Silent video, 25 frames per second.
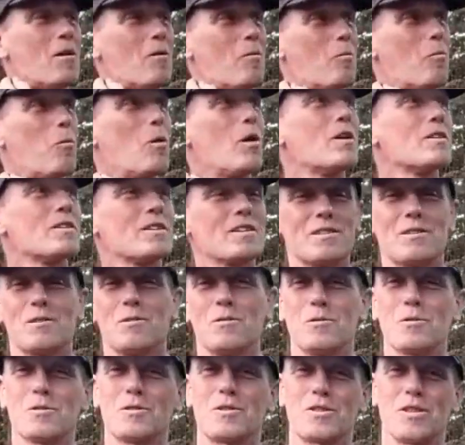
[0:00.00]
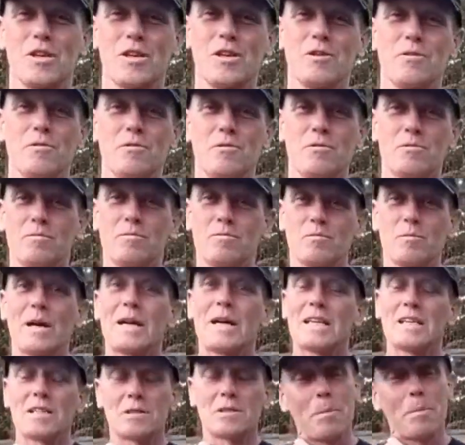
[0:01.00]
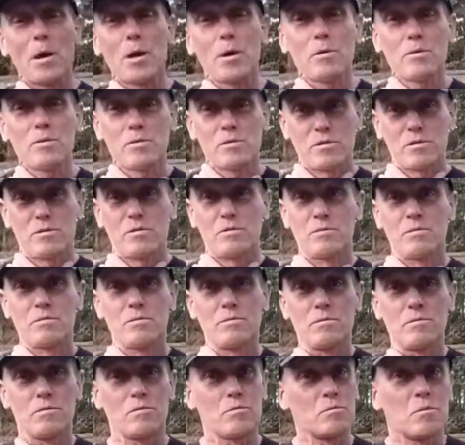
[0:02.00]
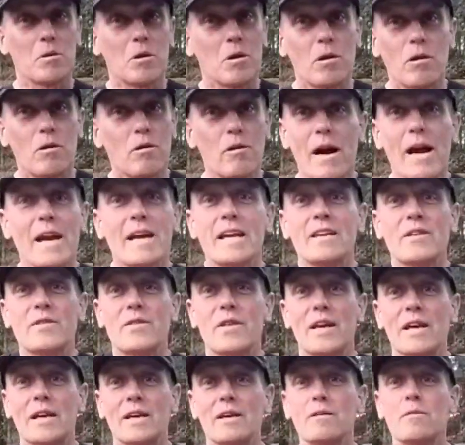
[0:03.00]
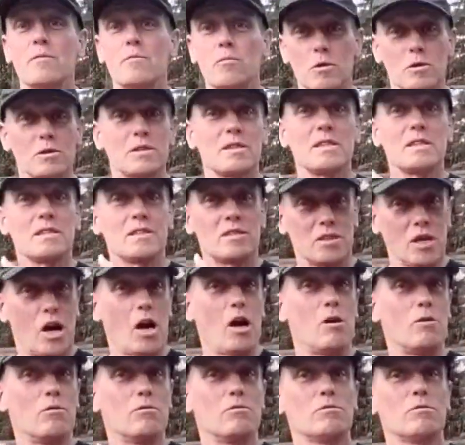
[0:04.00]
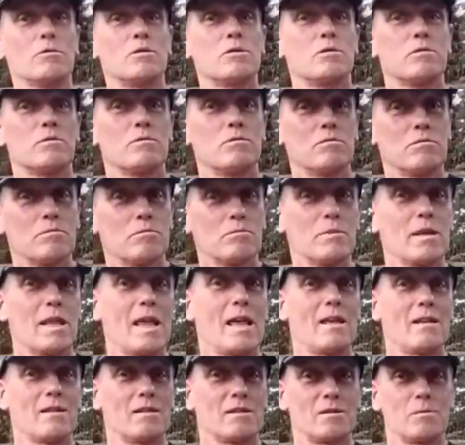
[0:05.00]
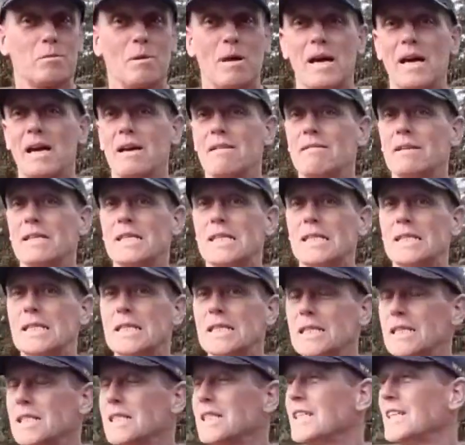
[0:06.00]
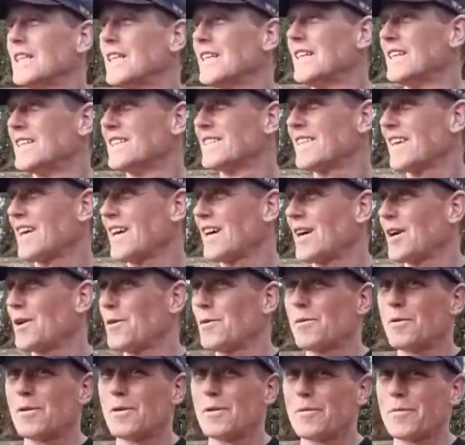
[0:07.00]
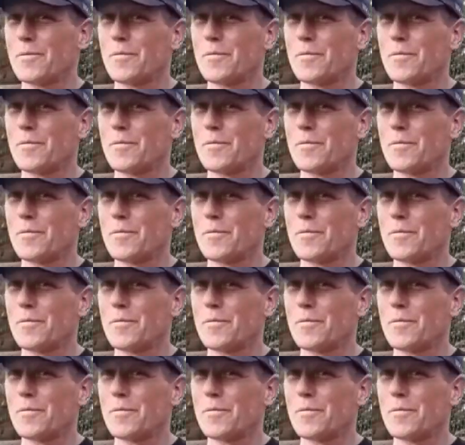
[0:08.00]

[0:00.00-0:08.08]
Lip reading: What does the horse do when it spooks, or anything? What it's told, without swearing. So